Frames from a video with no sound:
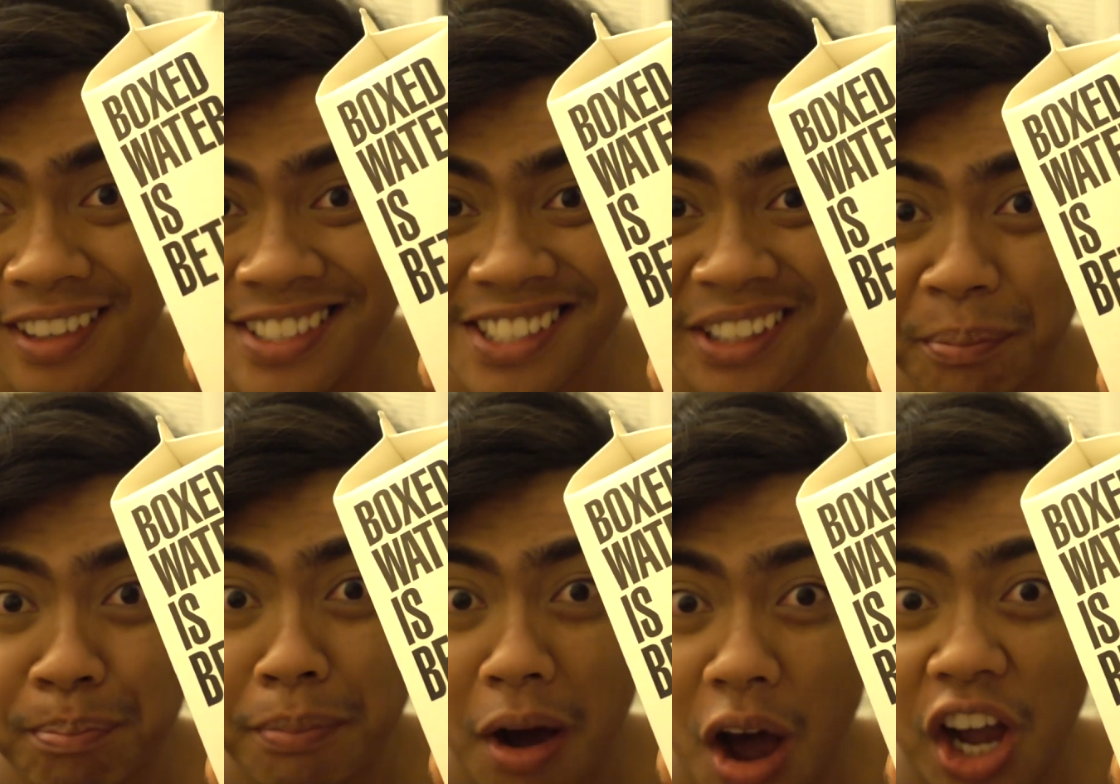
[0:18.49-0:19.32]
It's in the
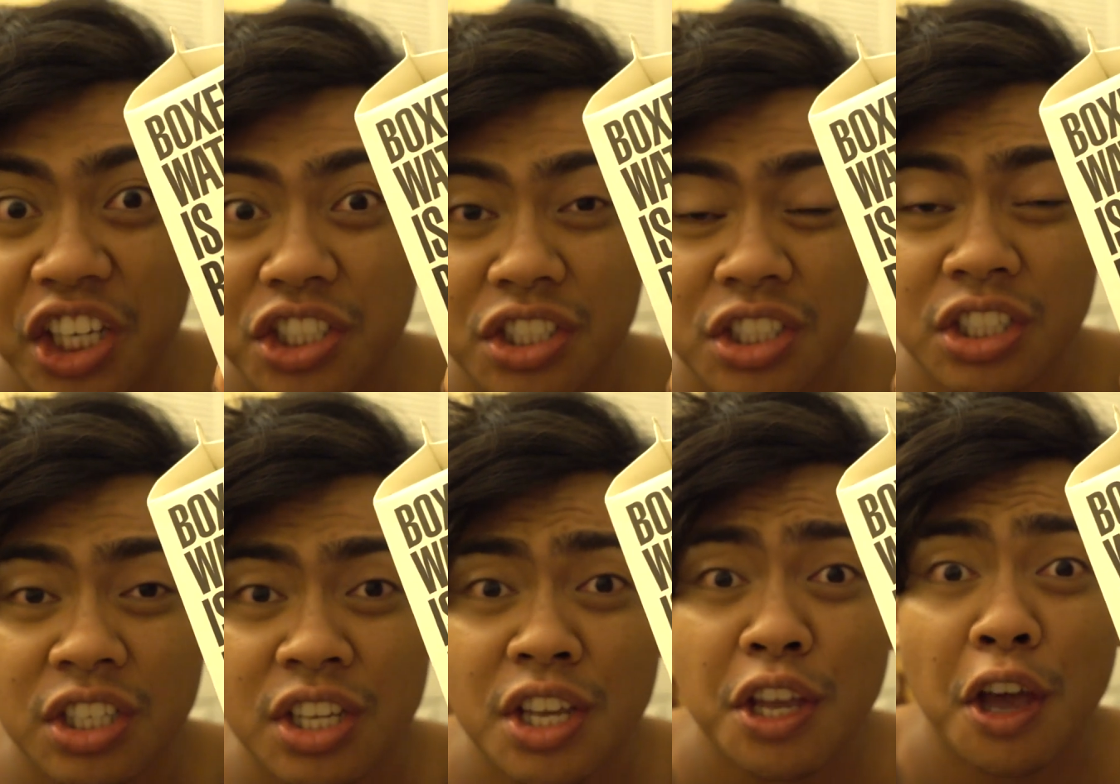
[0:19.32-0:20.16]
box.
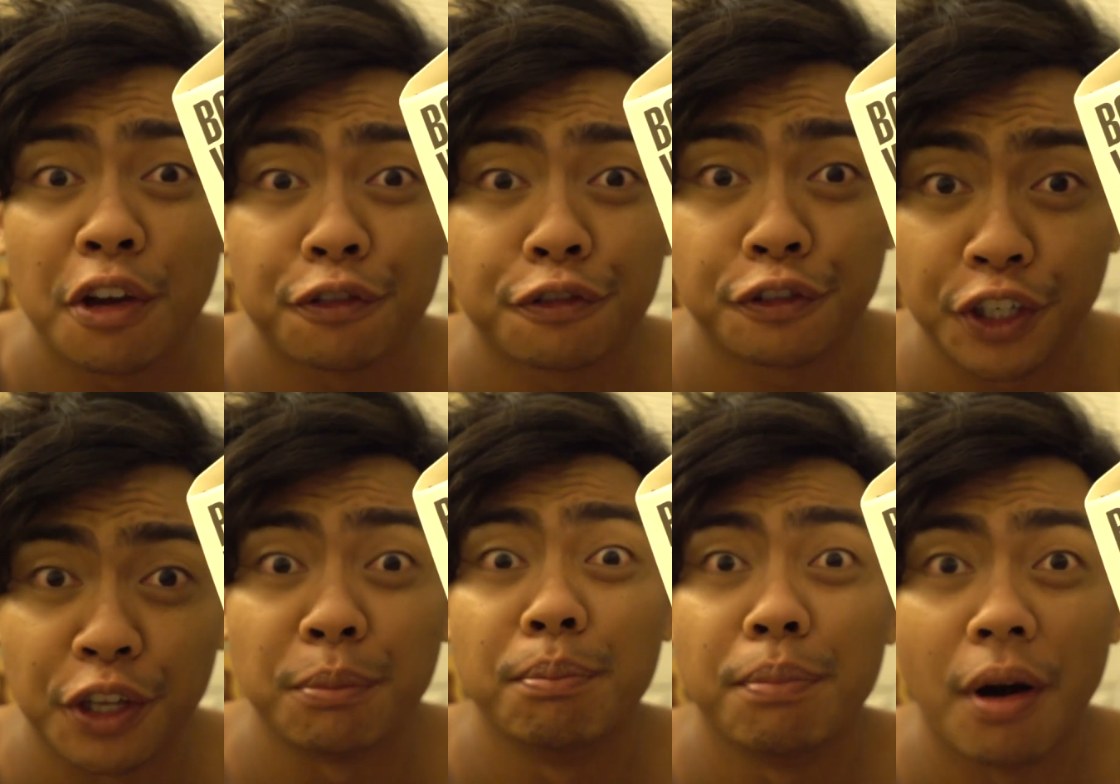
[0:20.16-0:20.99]

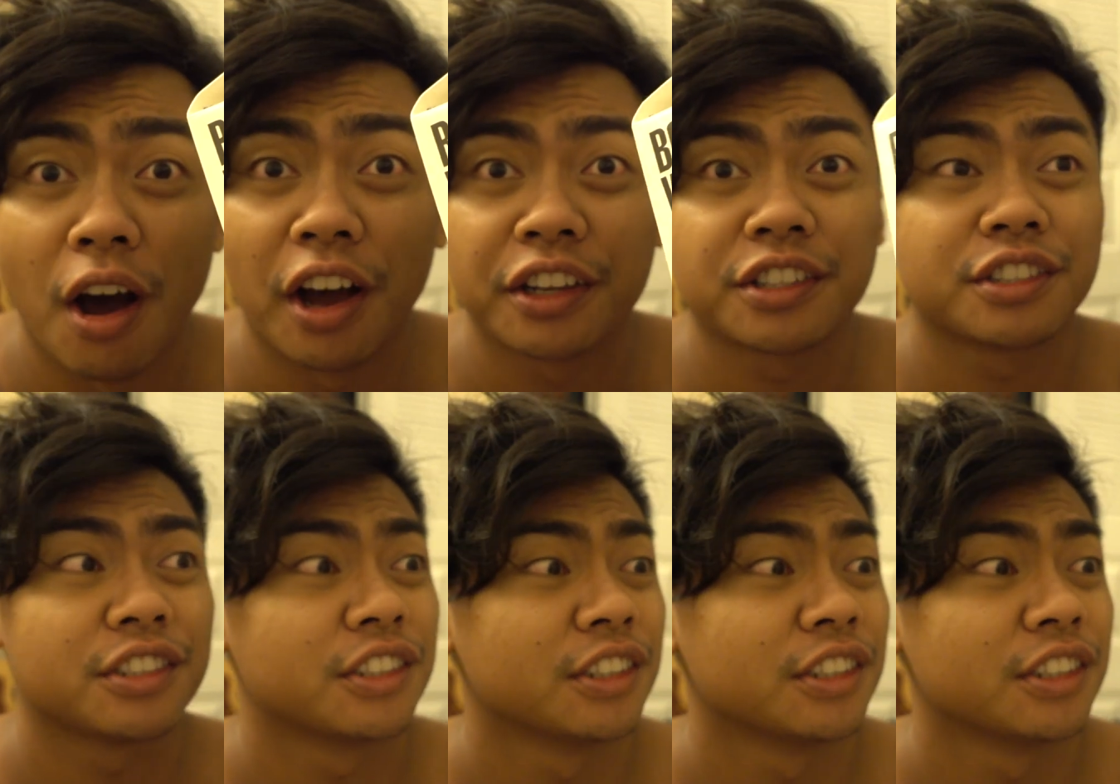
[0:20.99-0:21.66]
Freaking box.